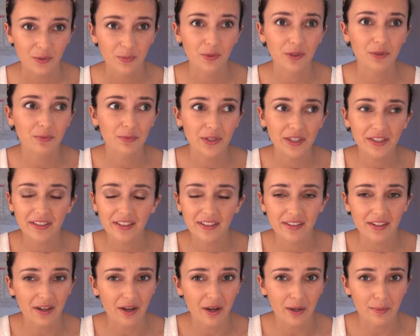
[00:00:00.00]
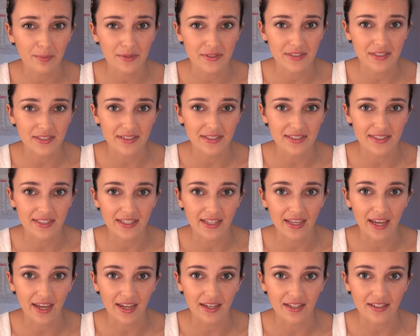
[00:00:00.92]
when really the opposite is the
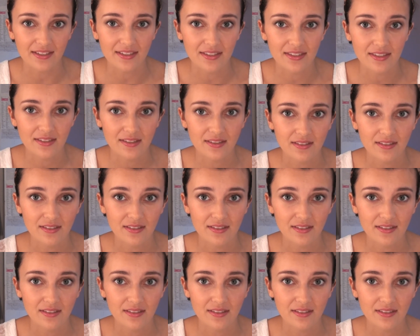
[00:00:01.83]
case.